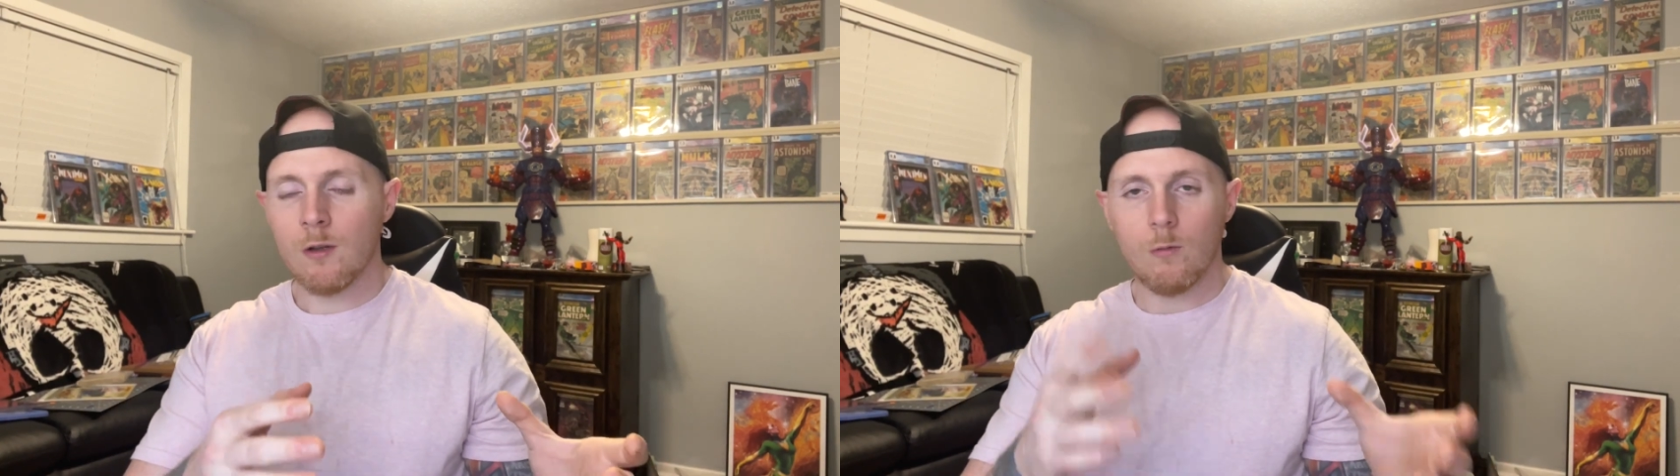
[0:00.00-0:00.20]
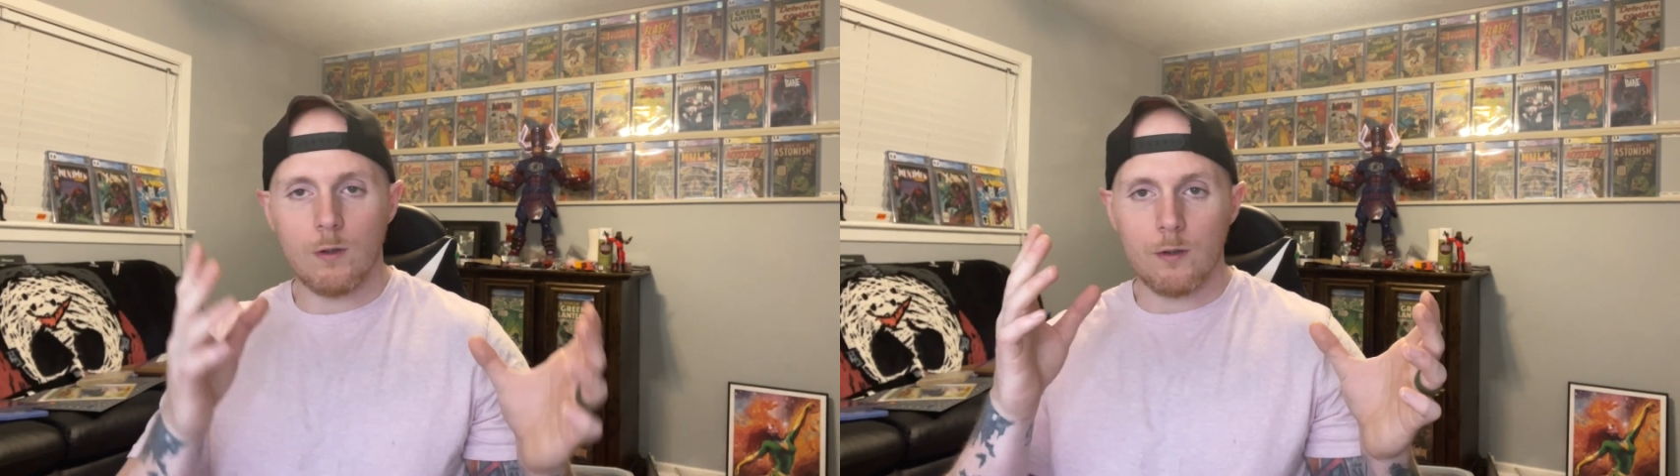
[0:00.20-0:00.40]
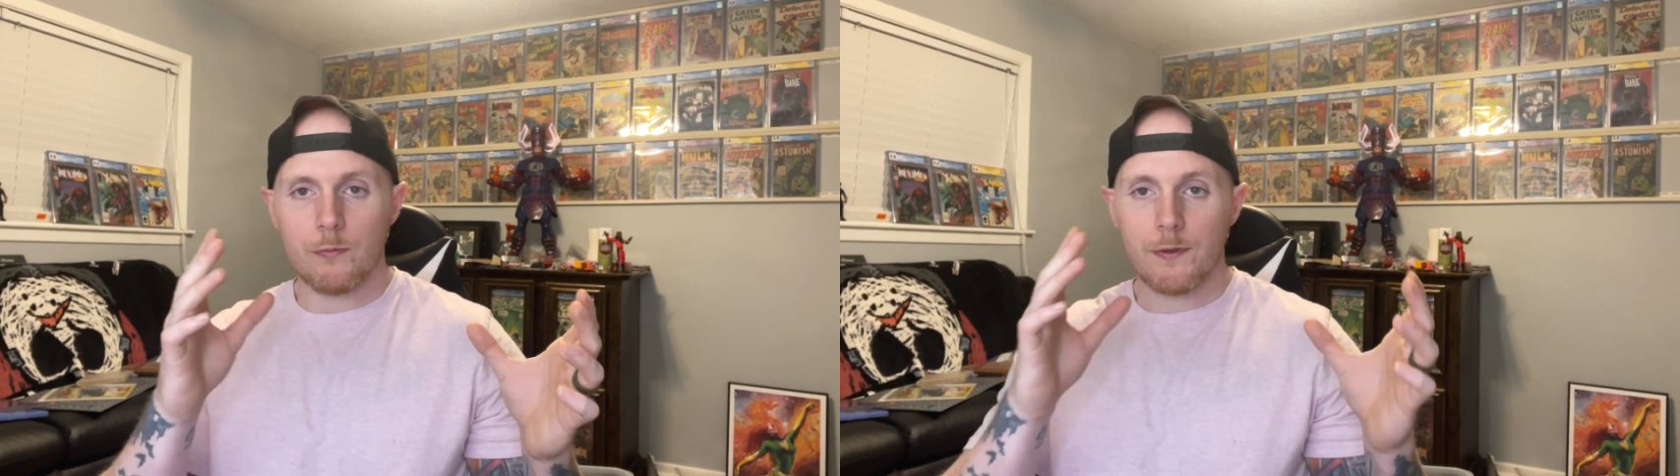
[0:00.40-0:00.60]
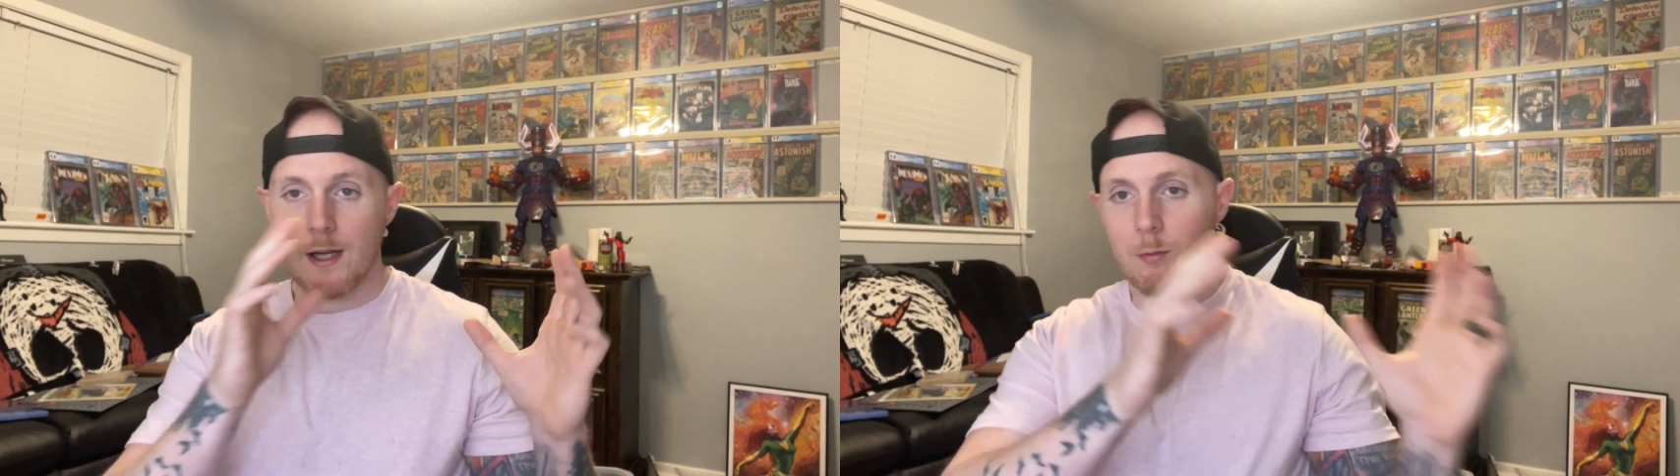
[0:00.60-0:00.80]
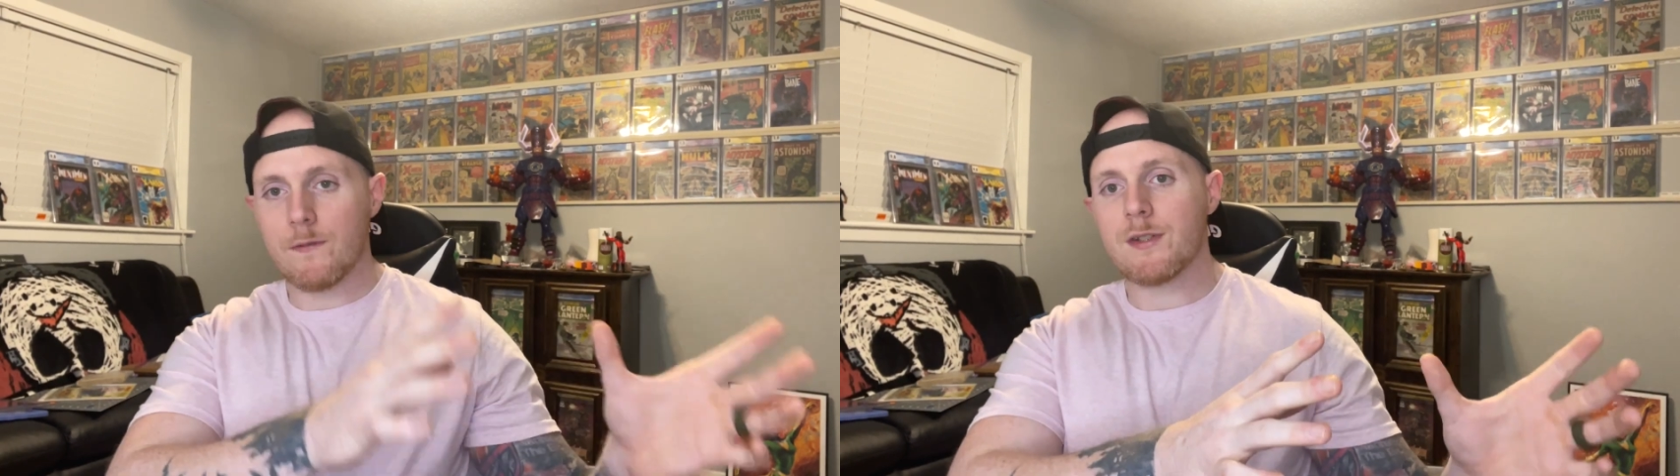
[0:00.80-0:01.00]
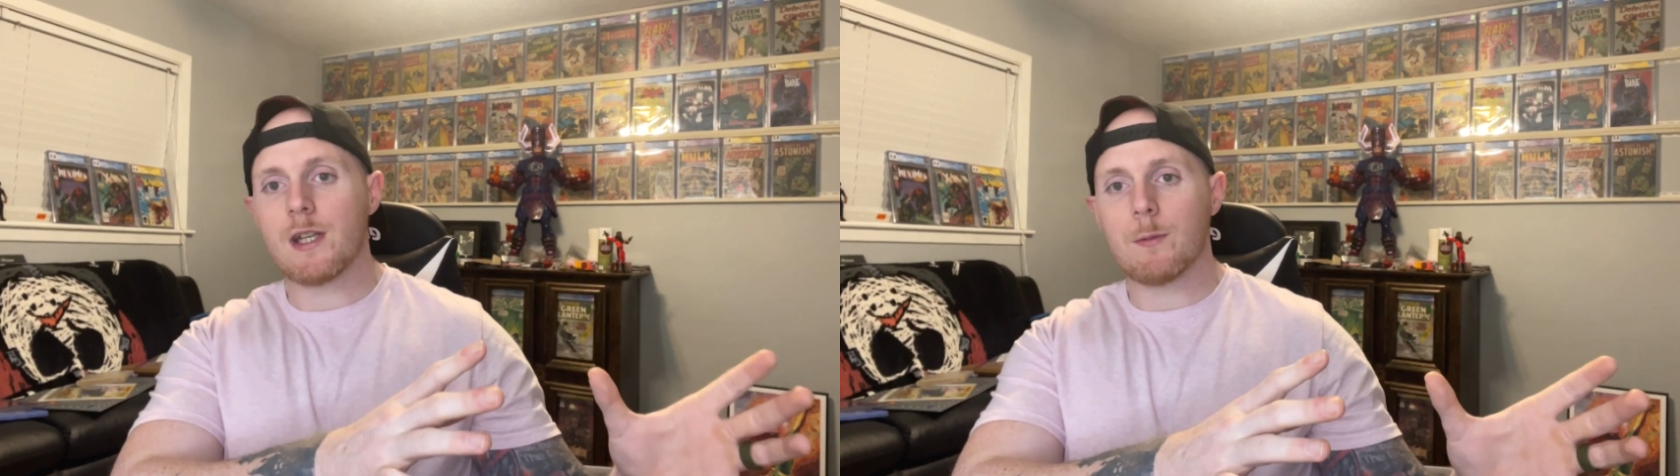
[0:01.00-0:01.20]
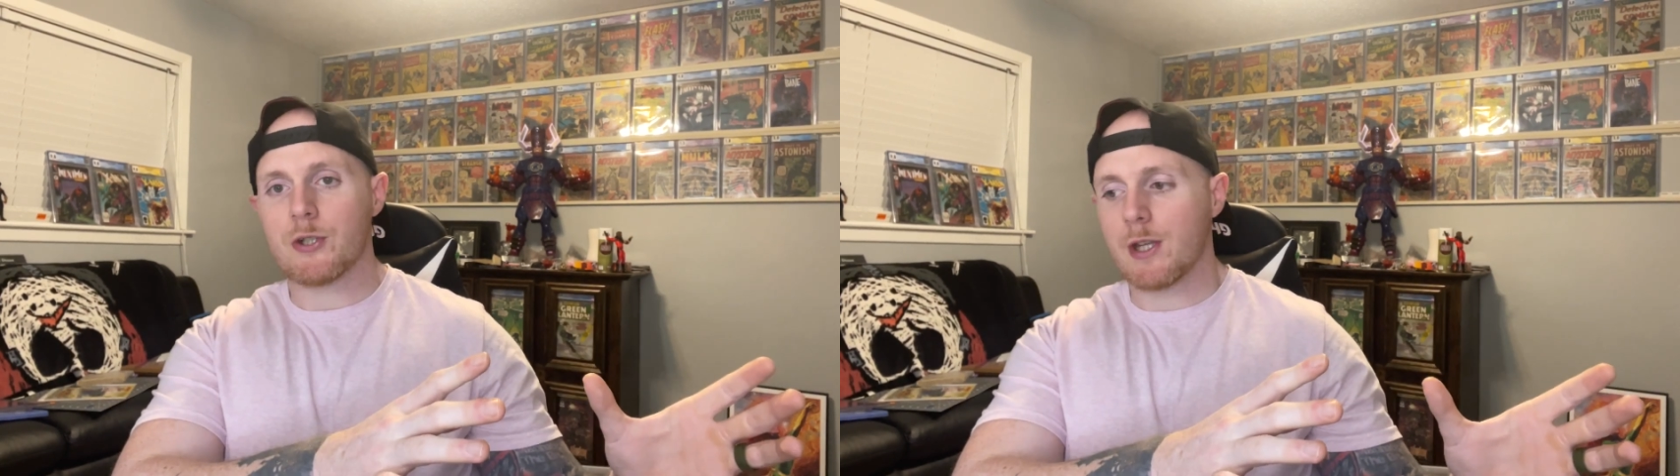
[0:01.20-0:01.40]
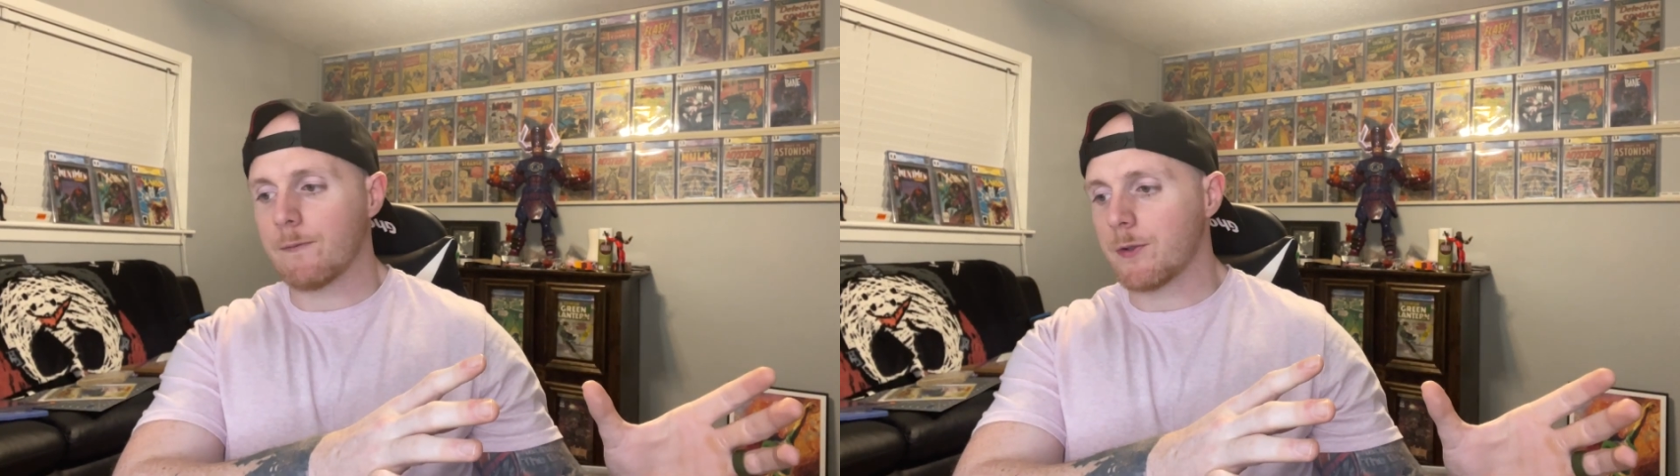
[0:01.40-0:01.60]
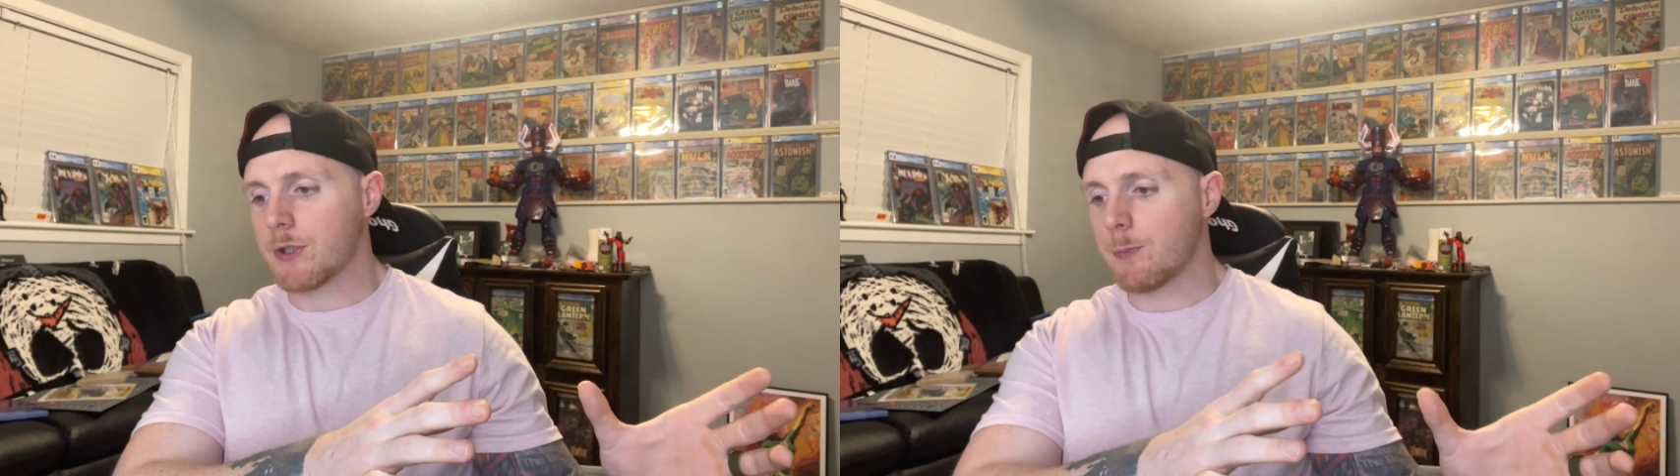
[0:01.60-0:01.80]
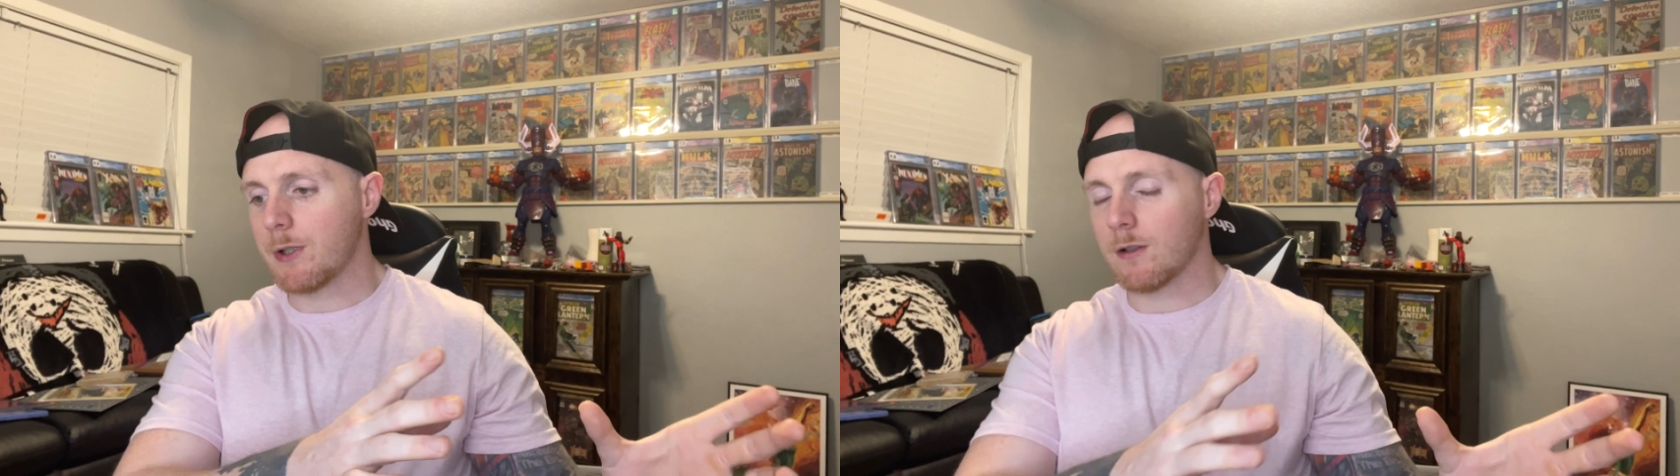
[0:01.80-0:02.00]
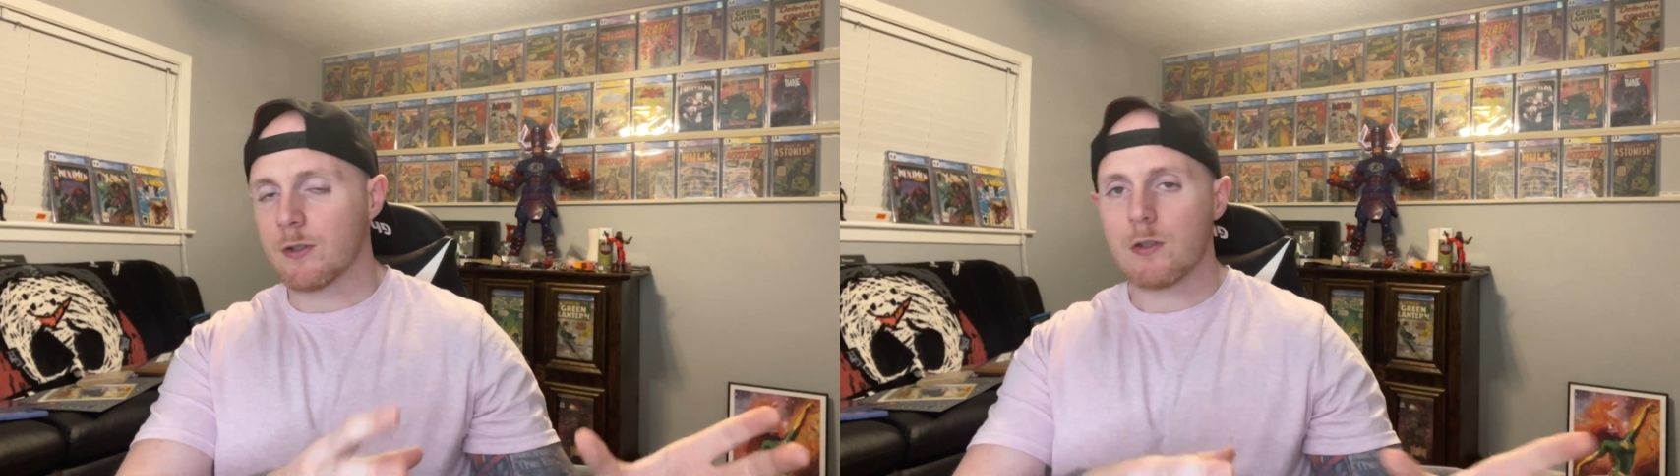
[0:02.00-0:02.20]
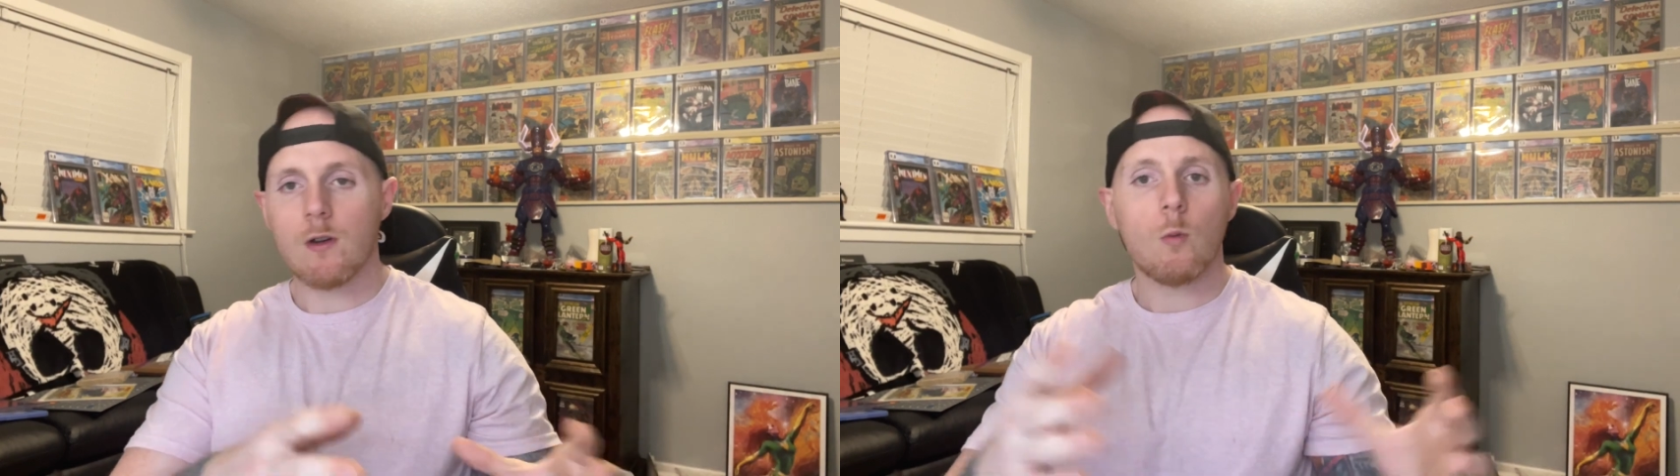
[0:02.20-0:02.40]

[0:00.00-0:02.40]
well, now we've established that first appearance,